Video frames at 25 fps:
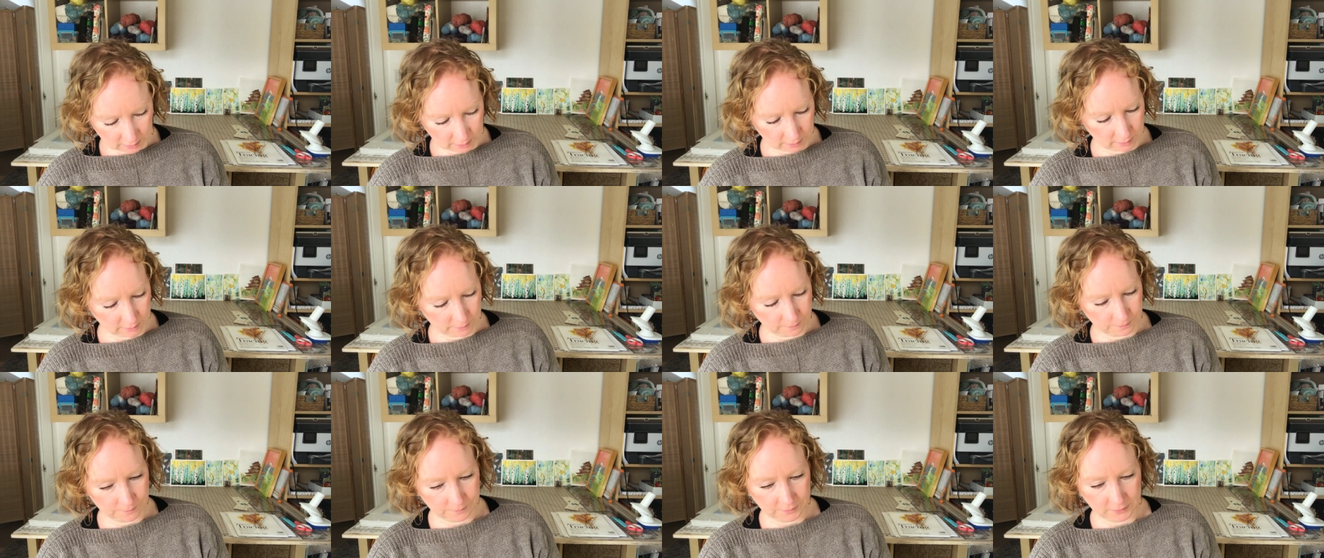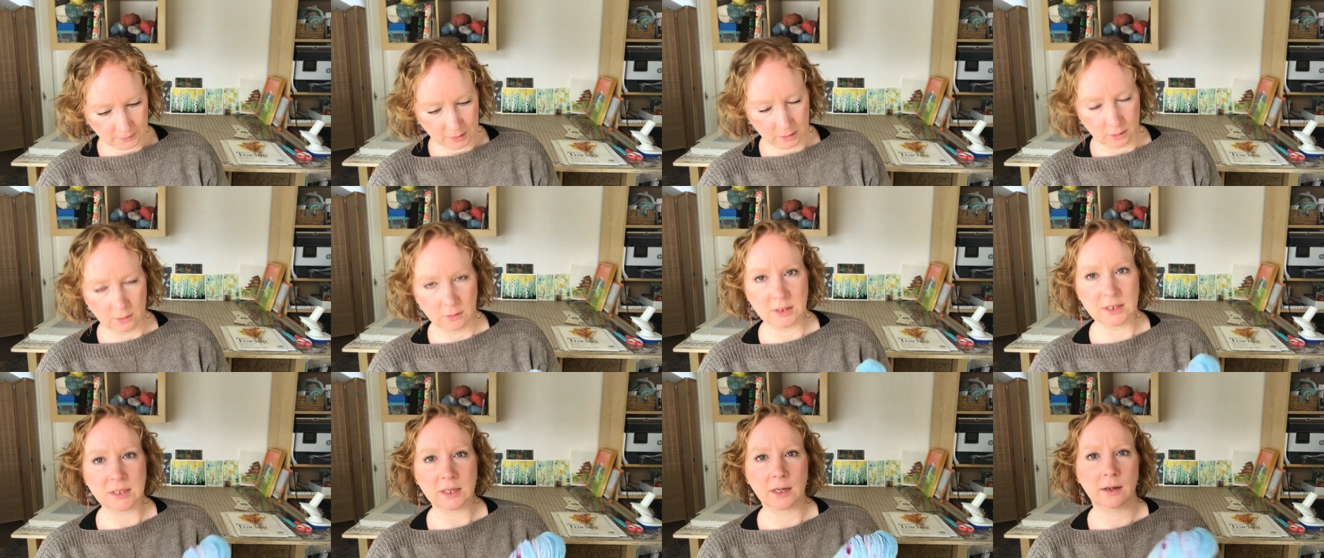the, you
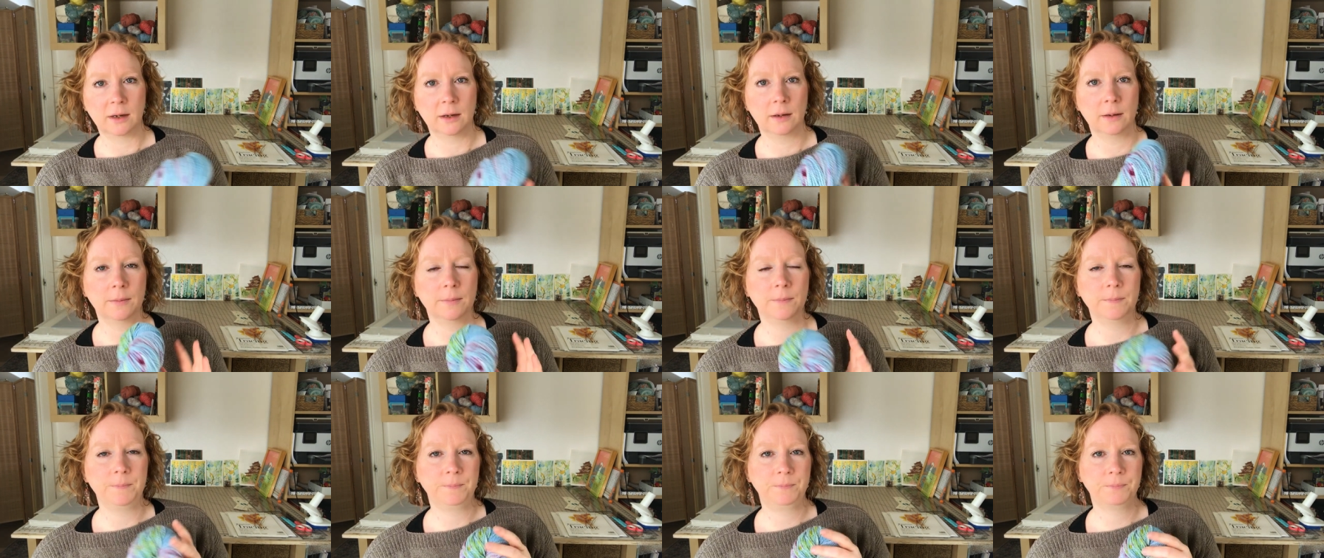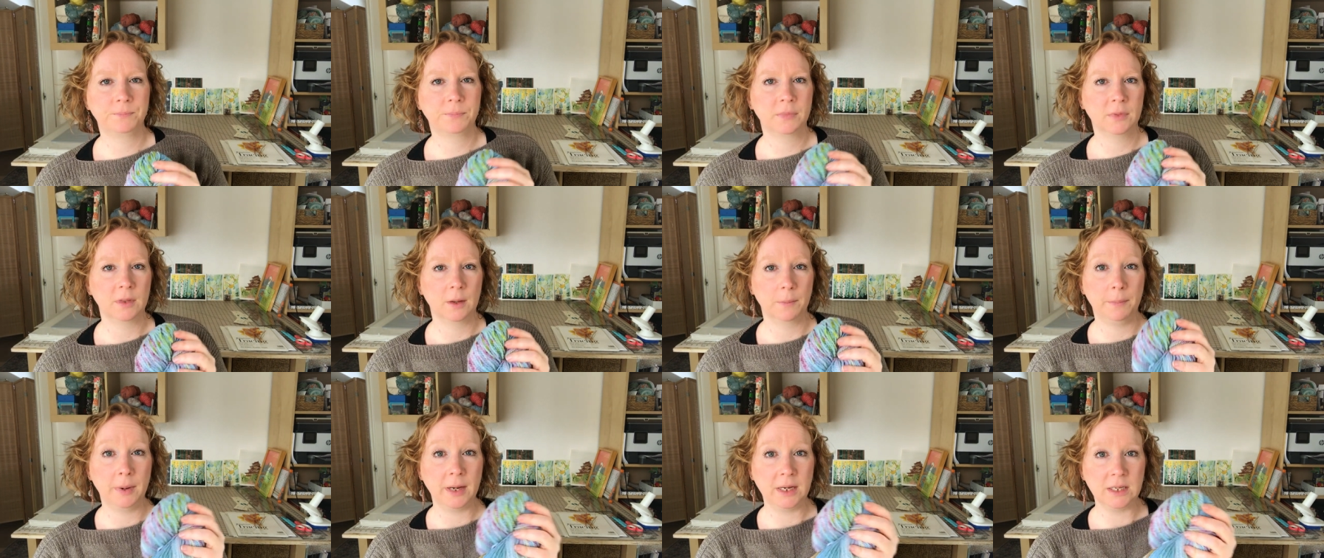know, it's a,
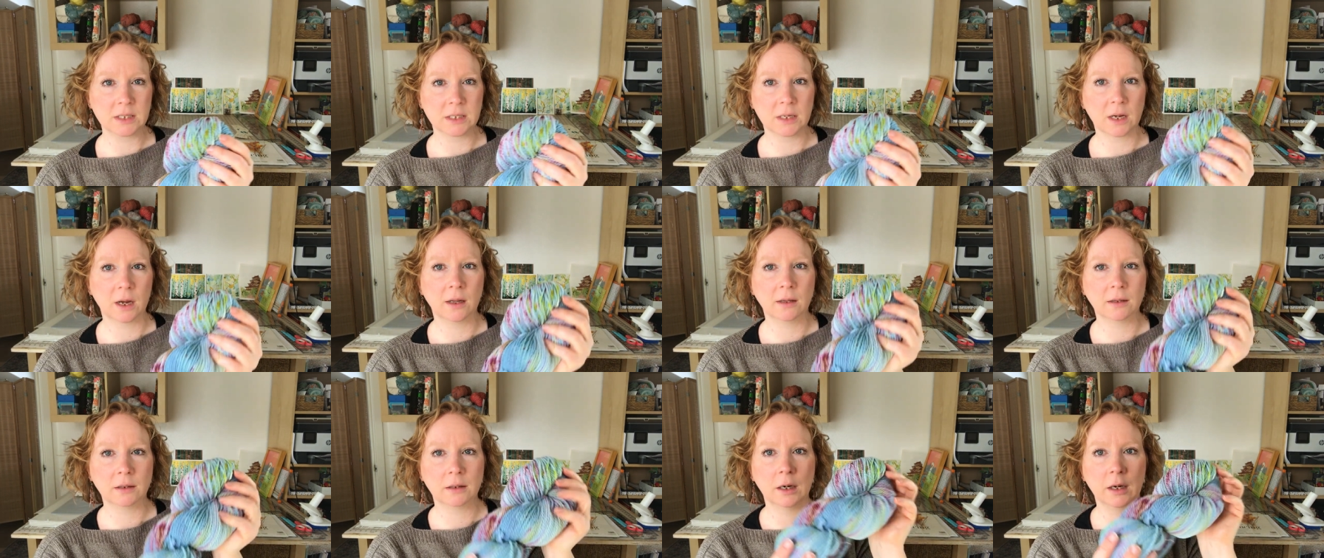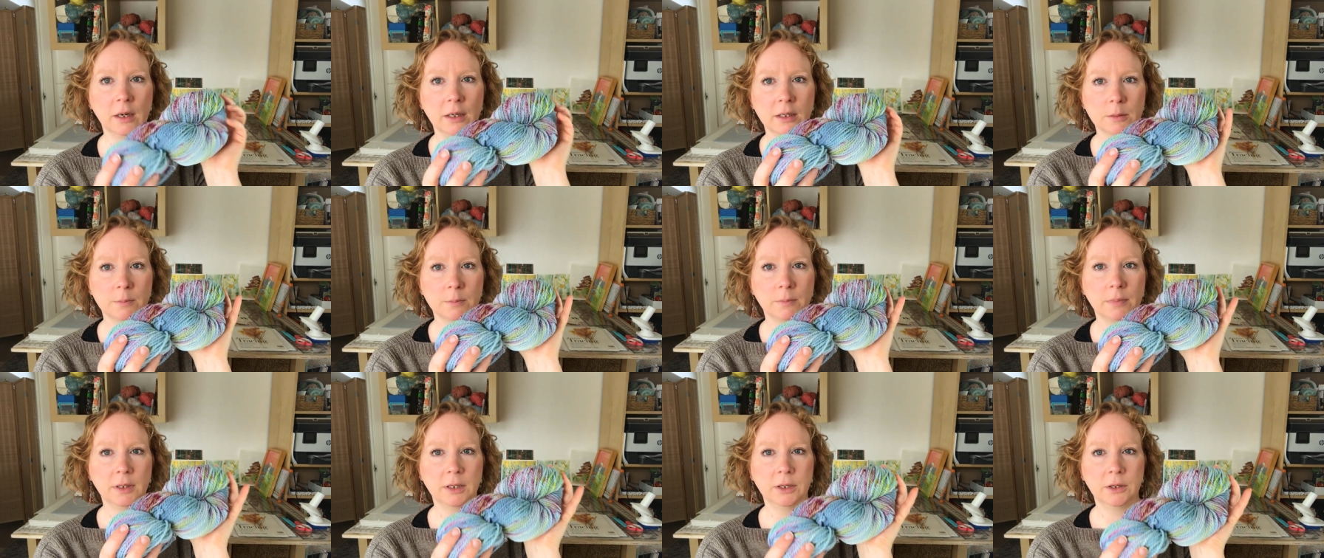the base color is
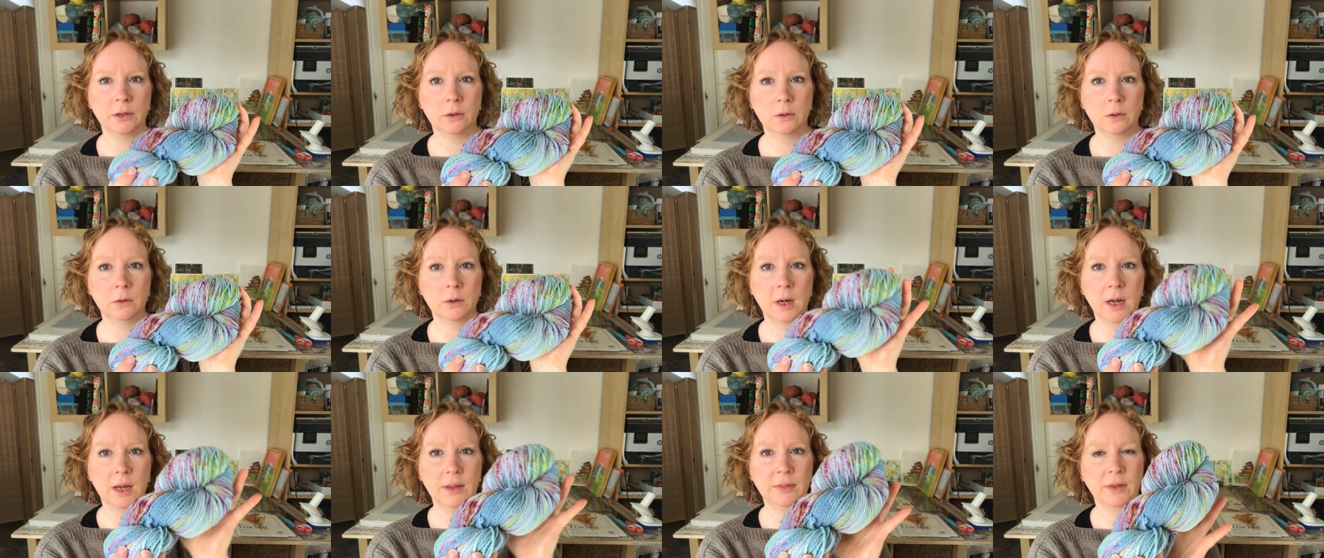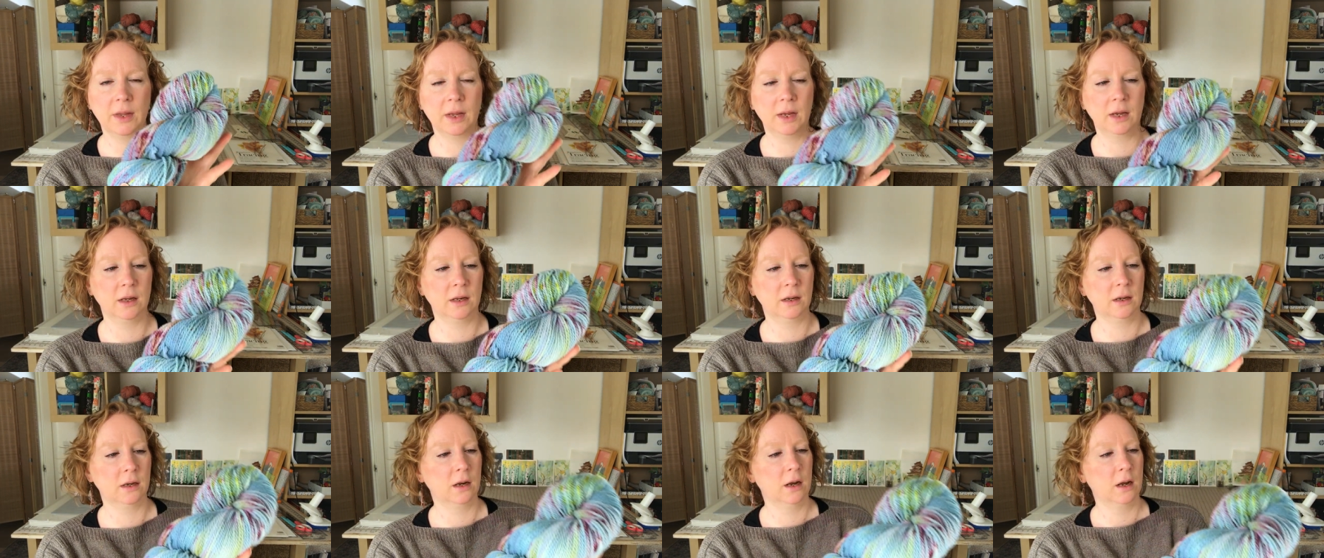blue and
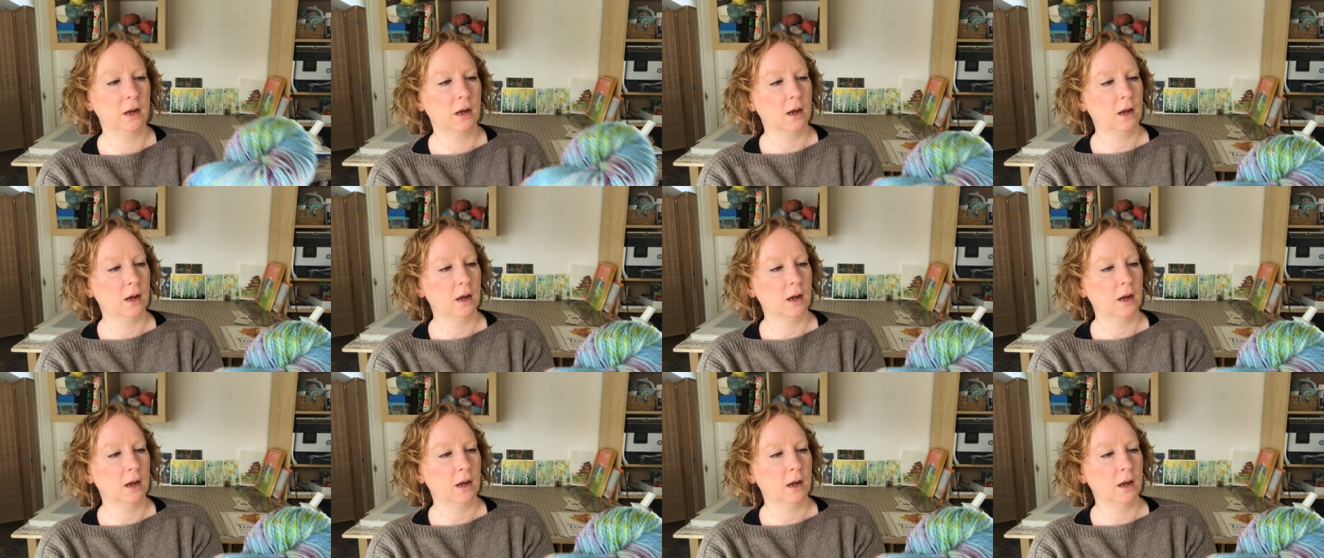then